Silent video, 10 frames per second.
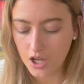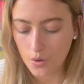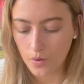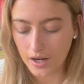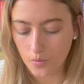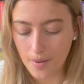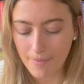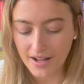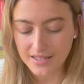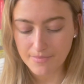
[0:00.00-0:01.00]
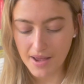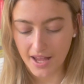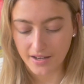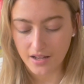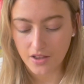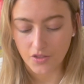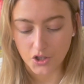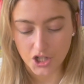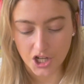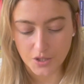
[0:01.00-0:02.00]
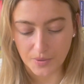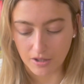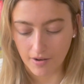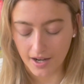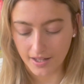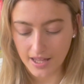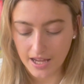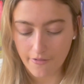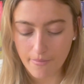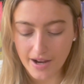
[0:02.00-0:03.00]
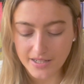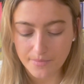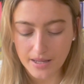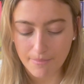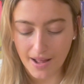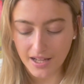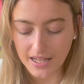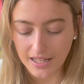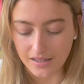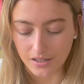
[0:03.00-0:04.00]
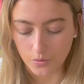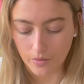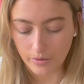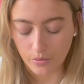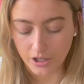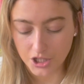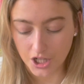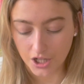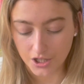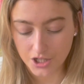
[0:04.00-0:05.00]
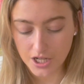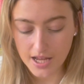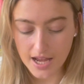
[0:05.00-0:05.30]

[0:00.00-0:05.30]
When I went back to bed, the church bell rang. It reminded me of back in England when we were in church.